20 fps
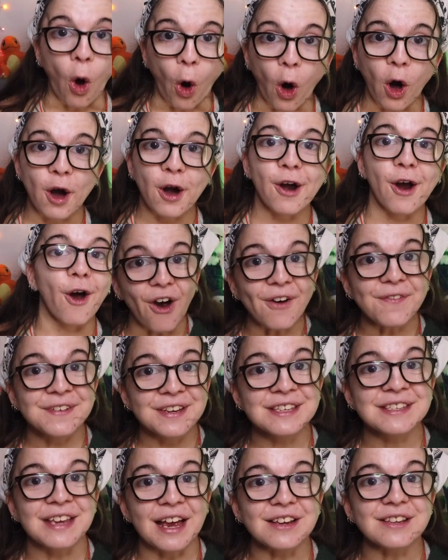are
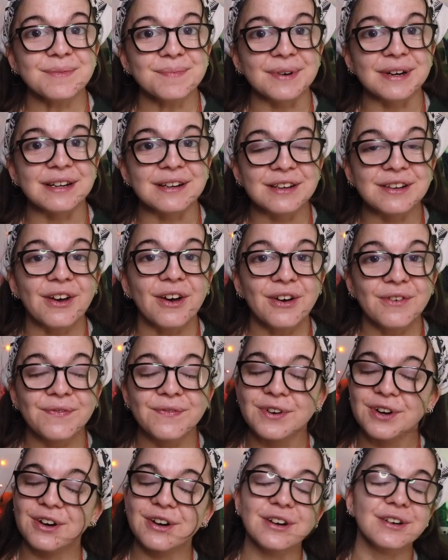often celebrated
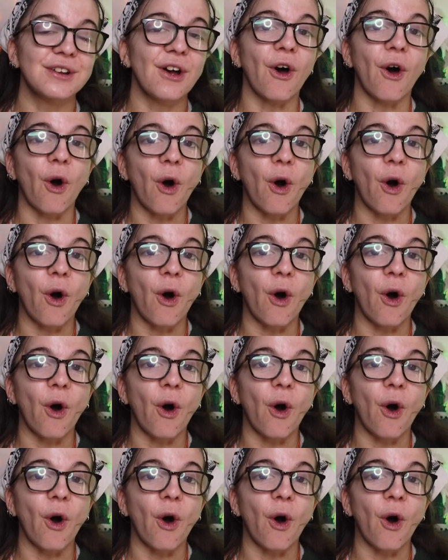for